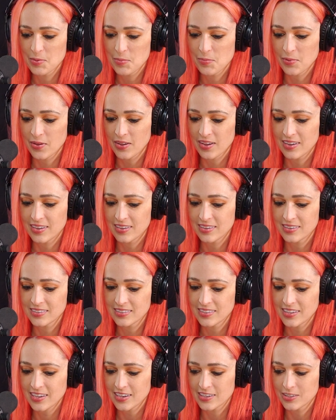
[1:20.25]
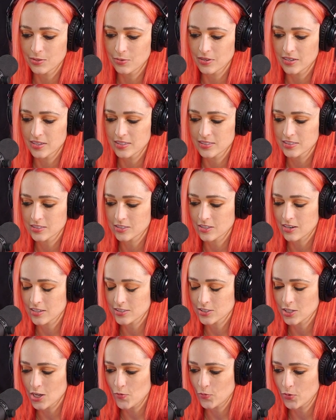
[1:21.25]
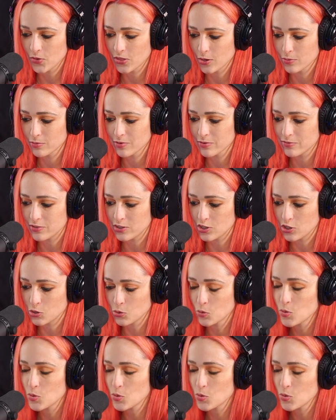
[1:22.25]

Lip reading: But yeah, do you want to start us off with a review?